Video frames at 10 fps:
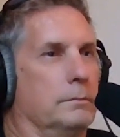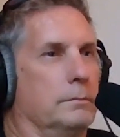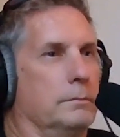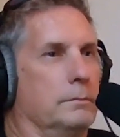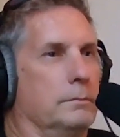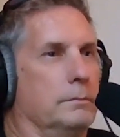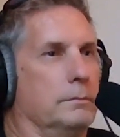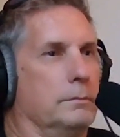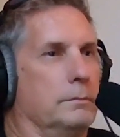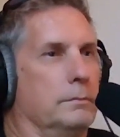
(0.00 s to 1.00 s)

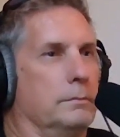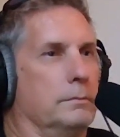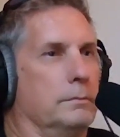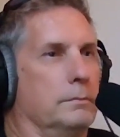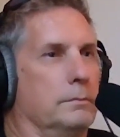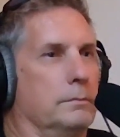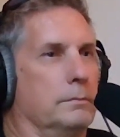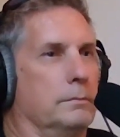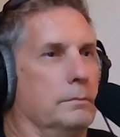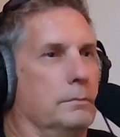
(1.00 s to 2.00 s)

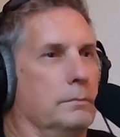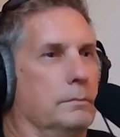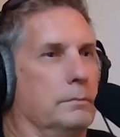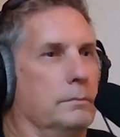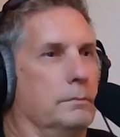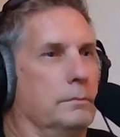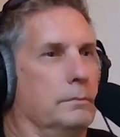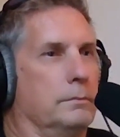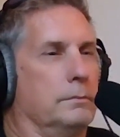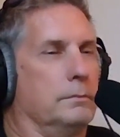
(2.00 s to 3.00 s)

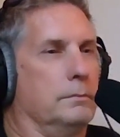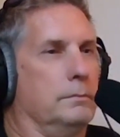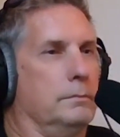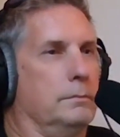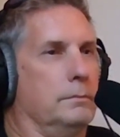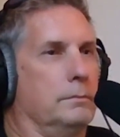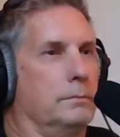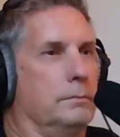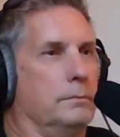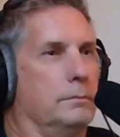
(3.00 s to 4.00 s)

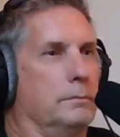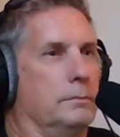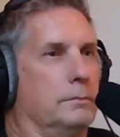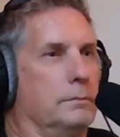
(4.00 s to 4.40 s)
[no speech]